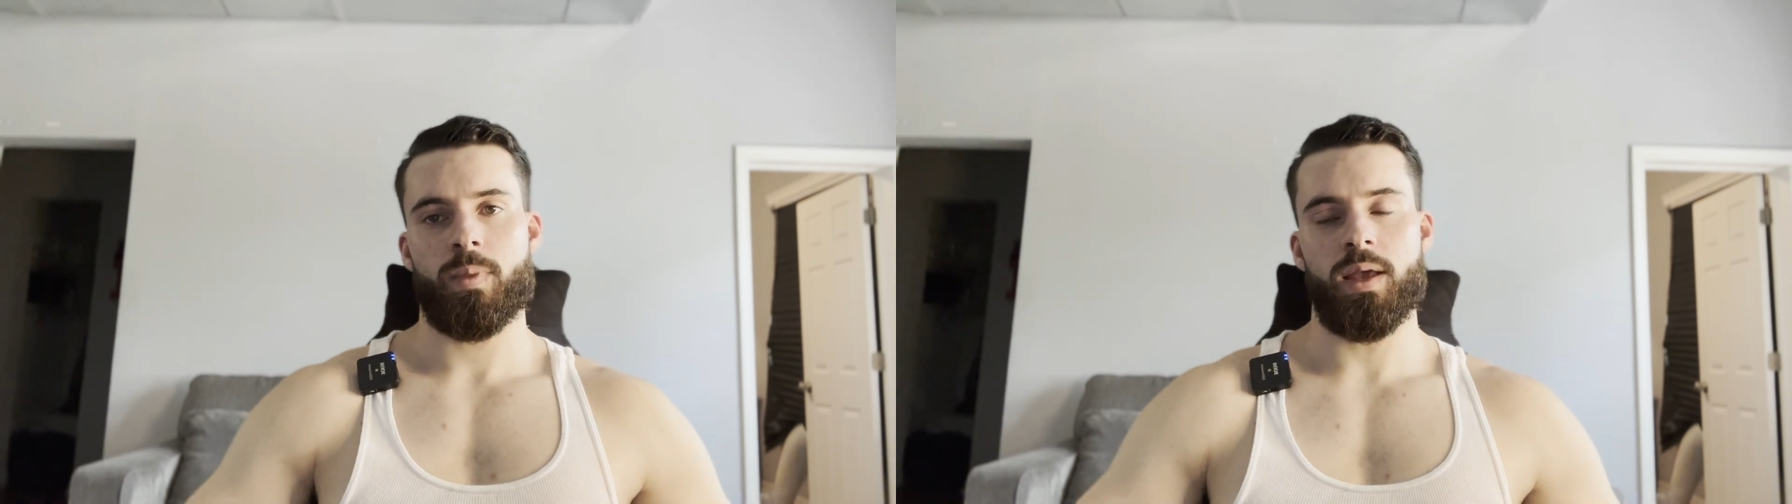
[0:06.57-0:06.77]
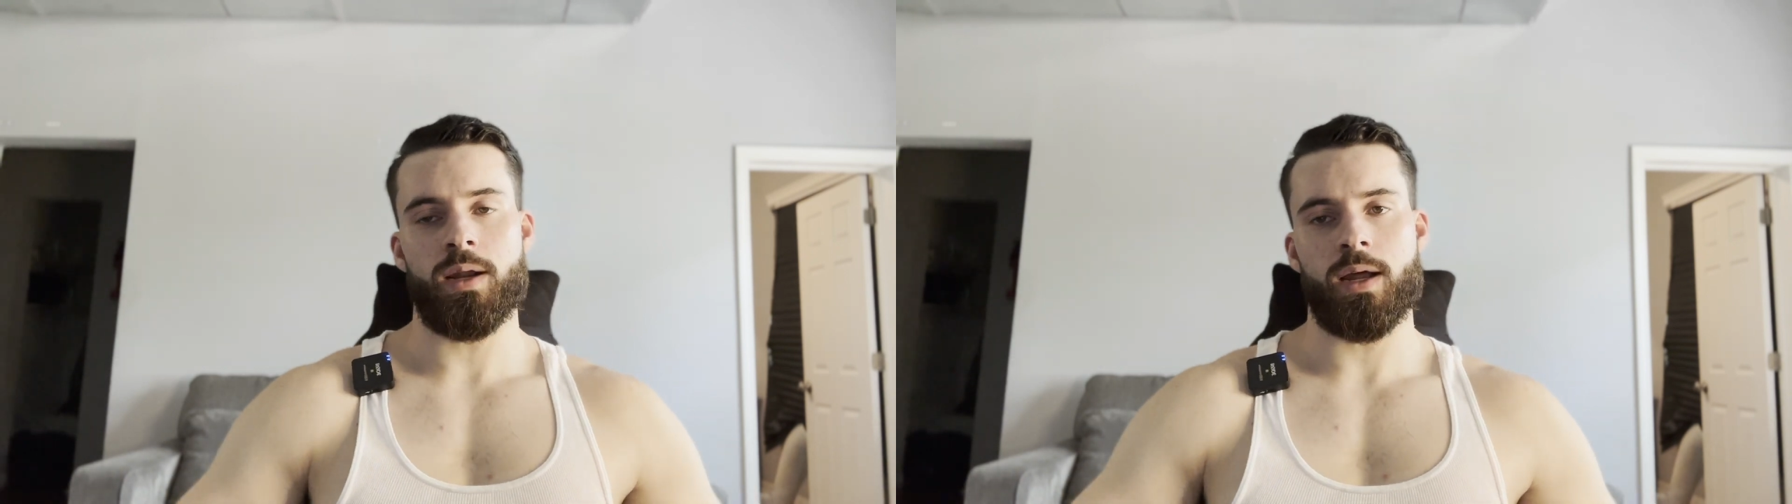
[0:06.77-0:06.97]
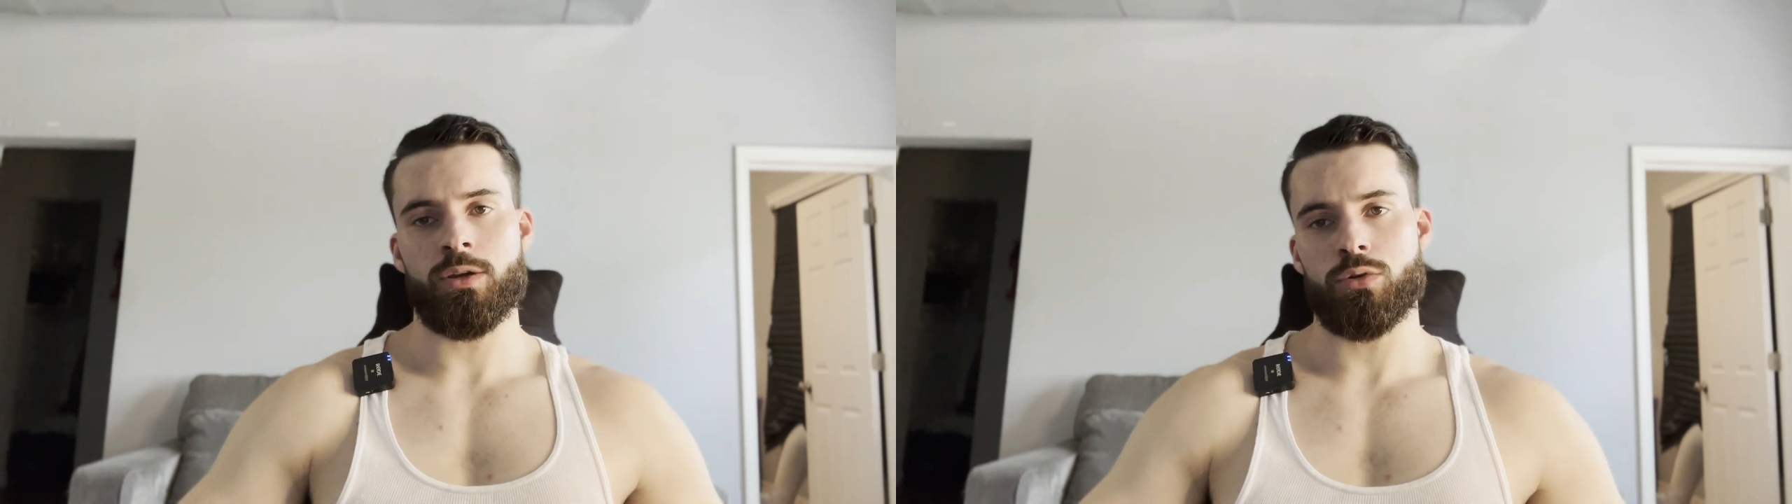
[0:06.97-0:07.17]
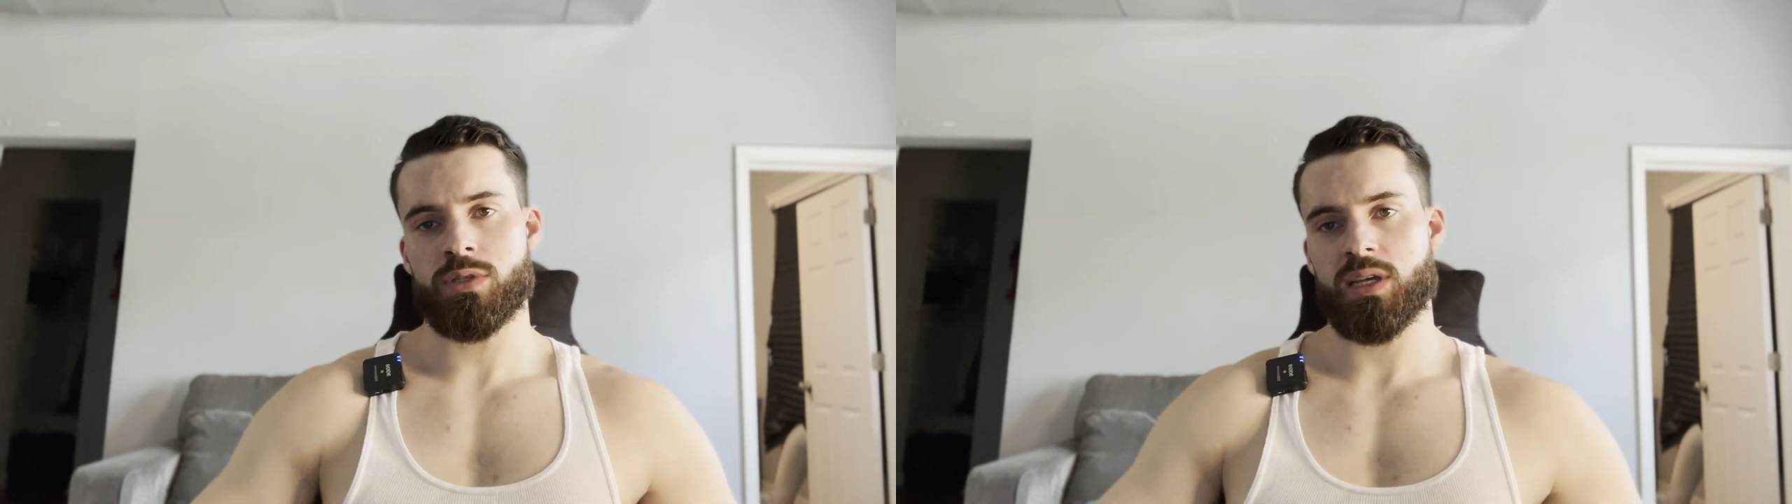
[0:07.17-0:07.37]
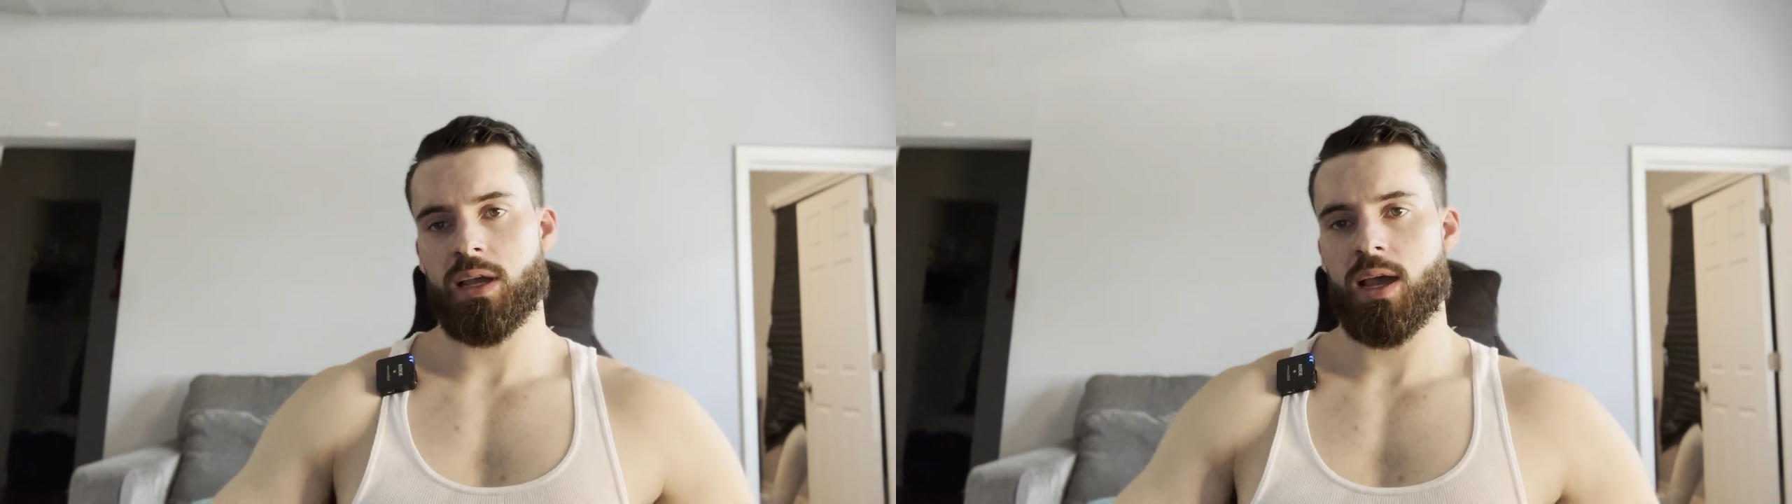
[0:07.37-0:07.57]
And I do
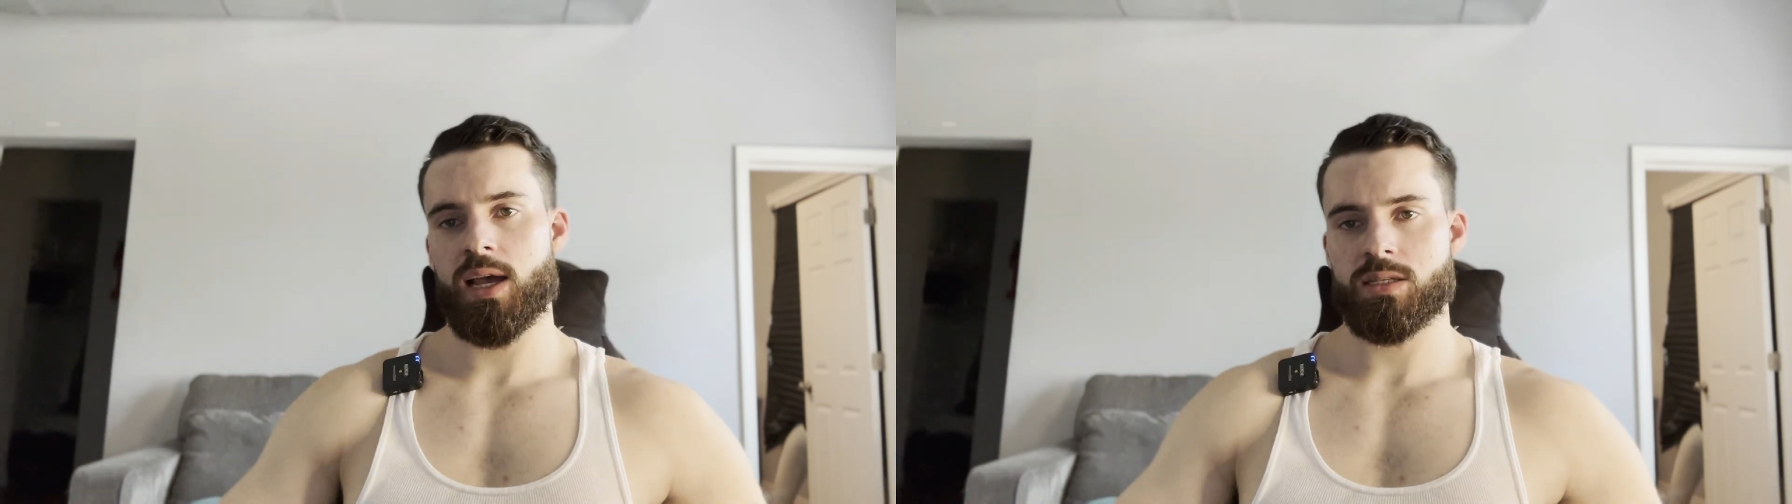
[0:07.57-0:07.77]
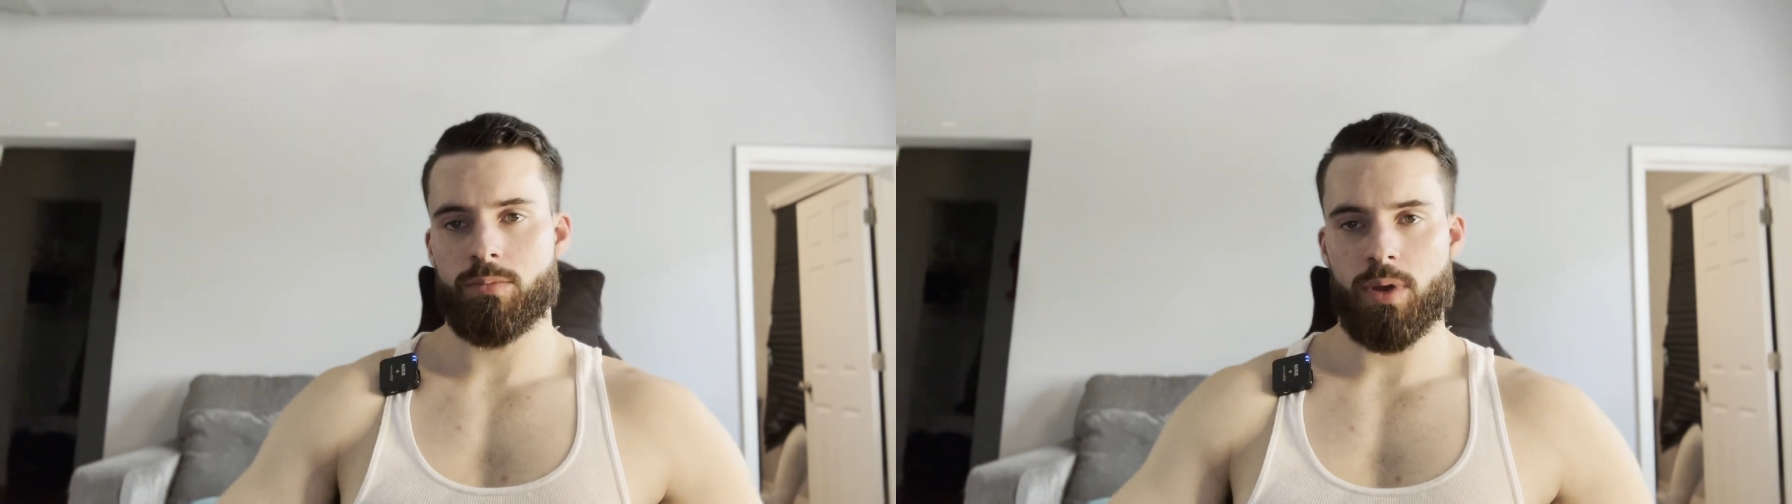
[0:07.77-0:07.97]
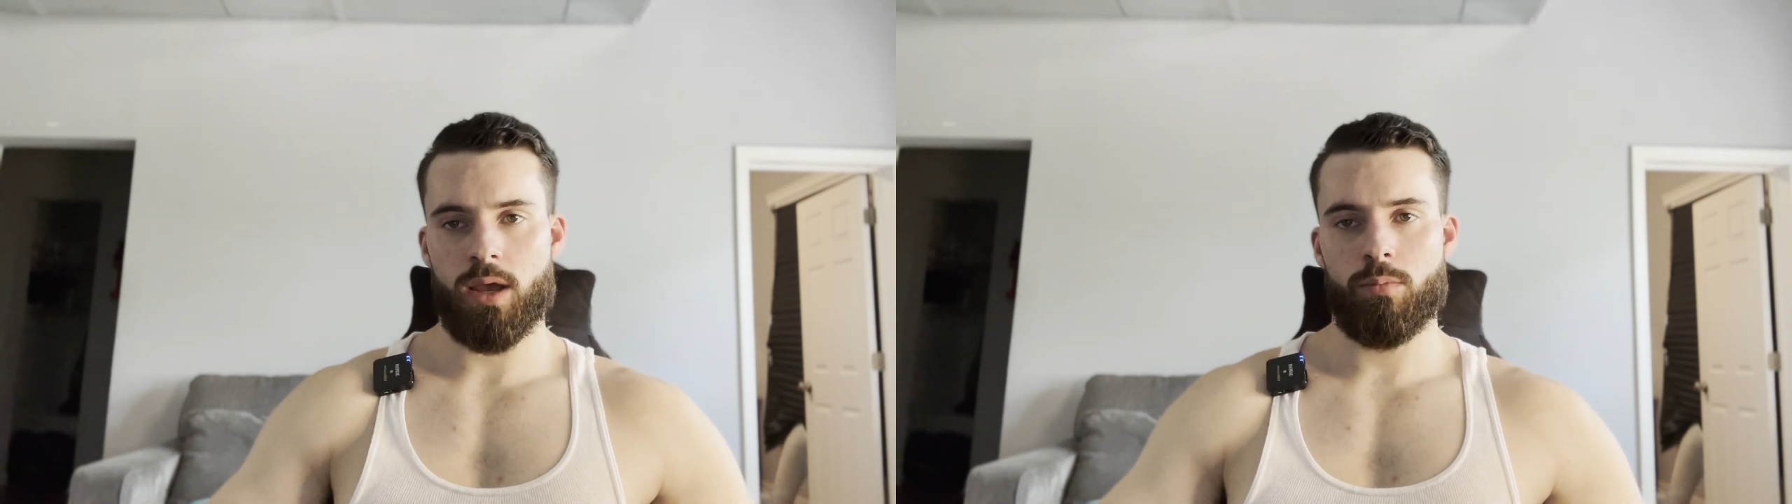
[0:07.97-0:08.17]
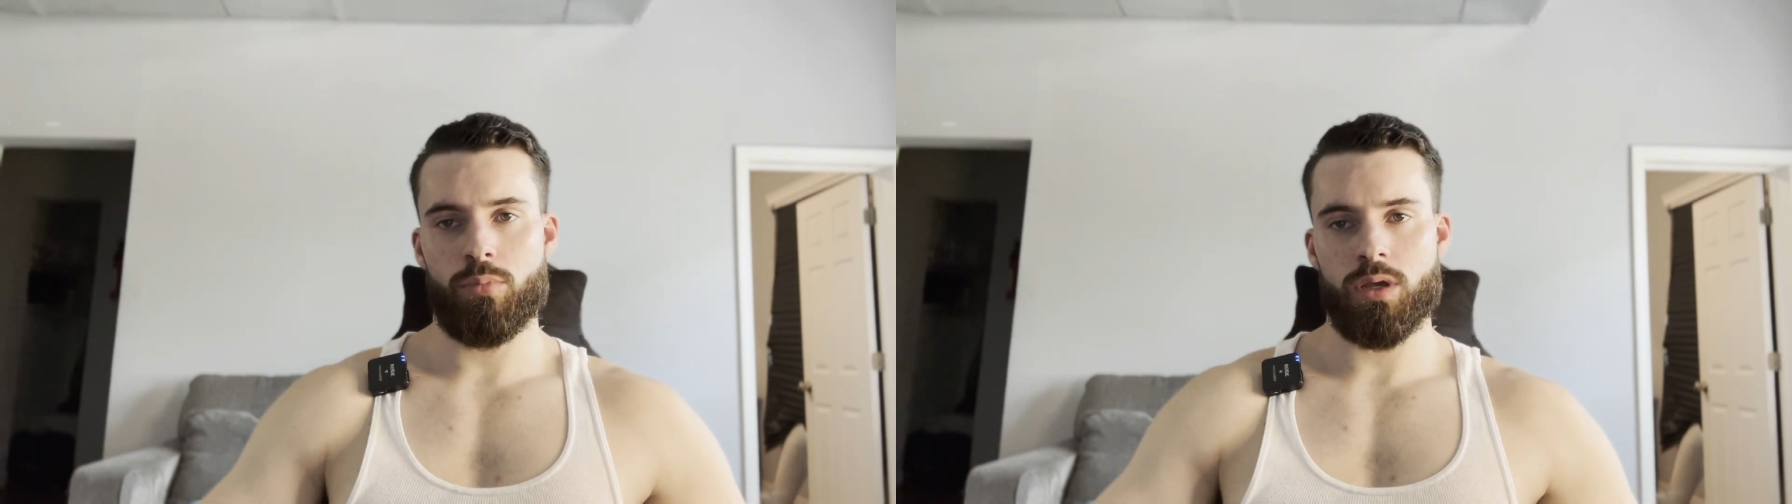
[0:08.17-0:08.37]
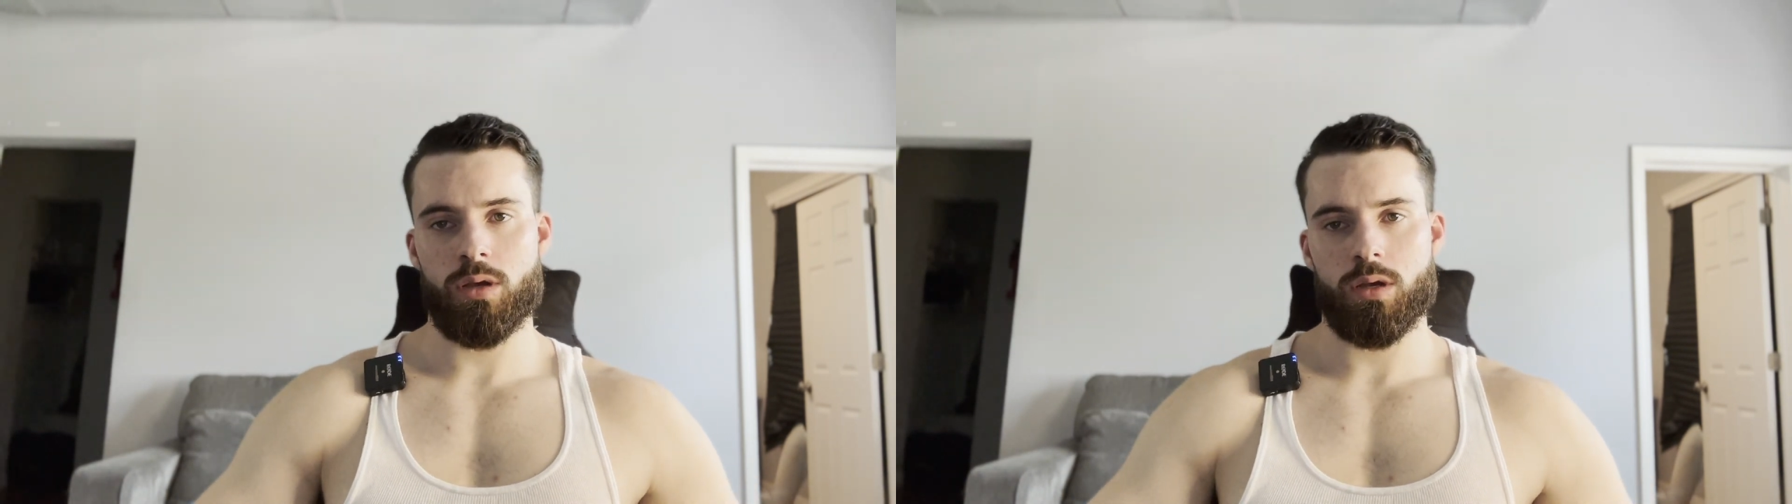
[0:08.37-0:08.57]
say as a man
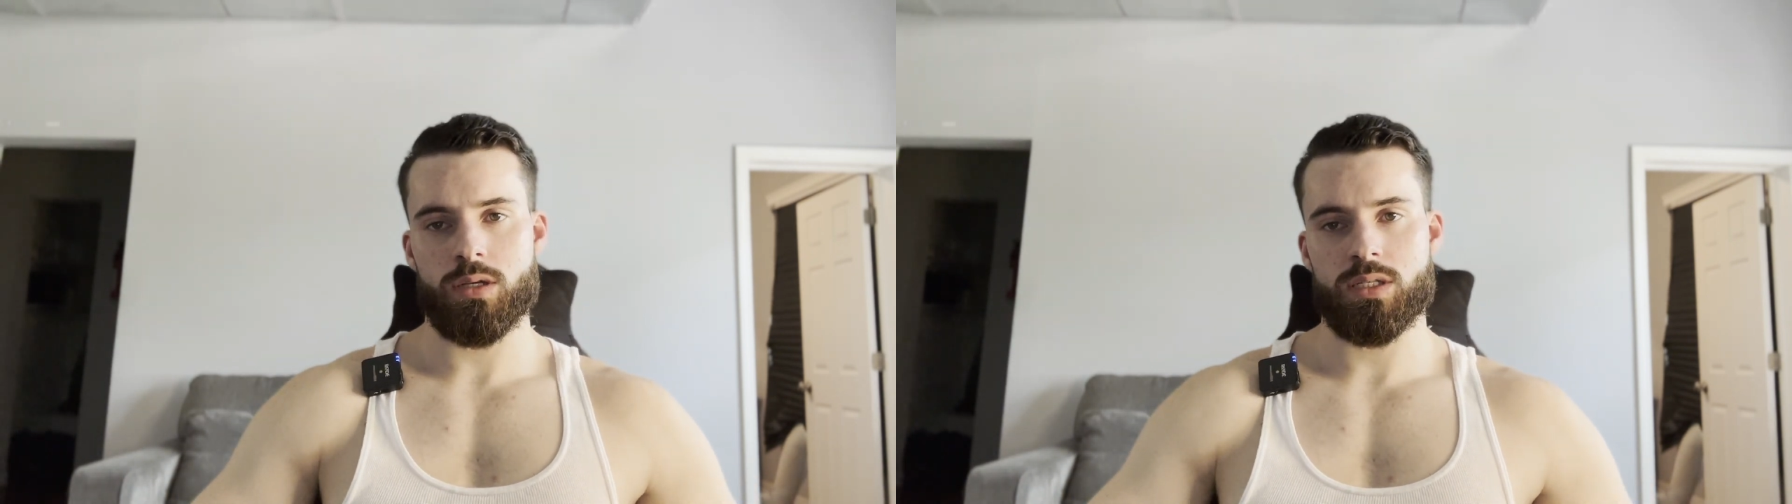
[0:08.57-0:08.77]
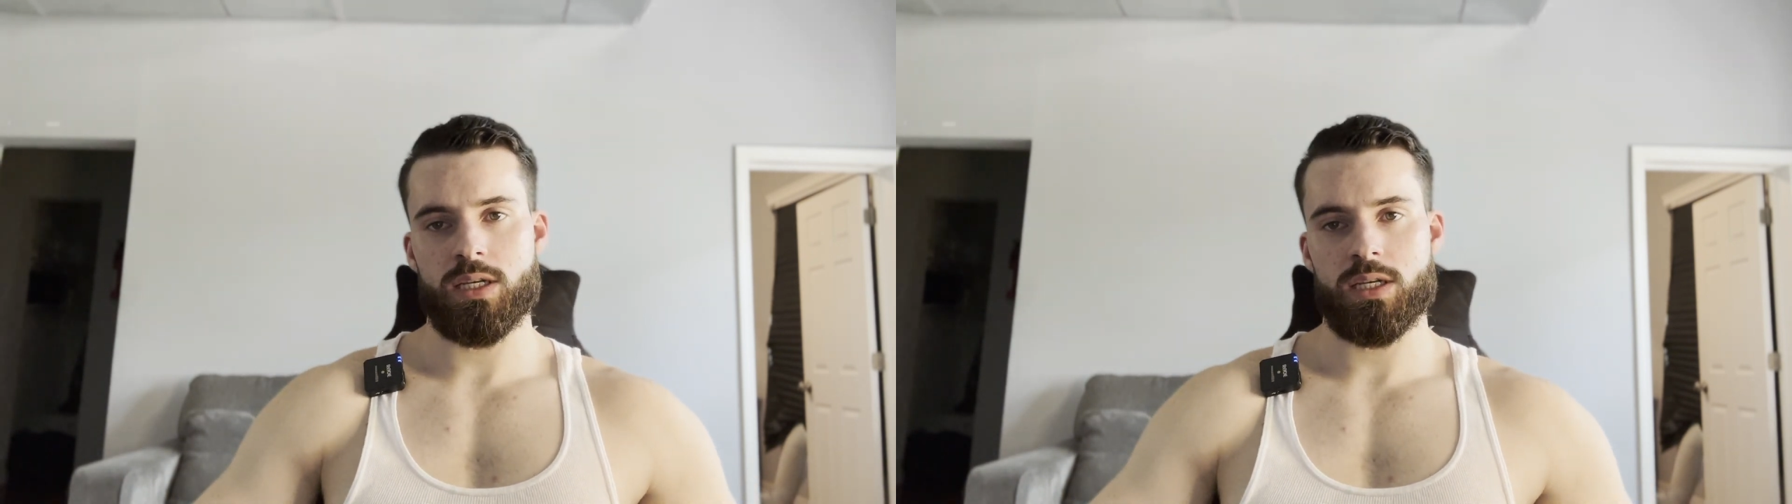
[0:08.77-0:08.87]
because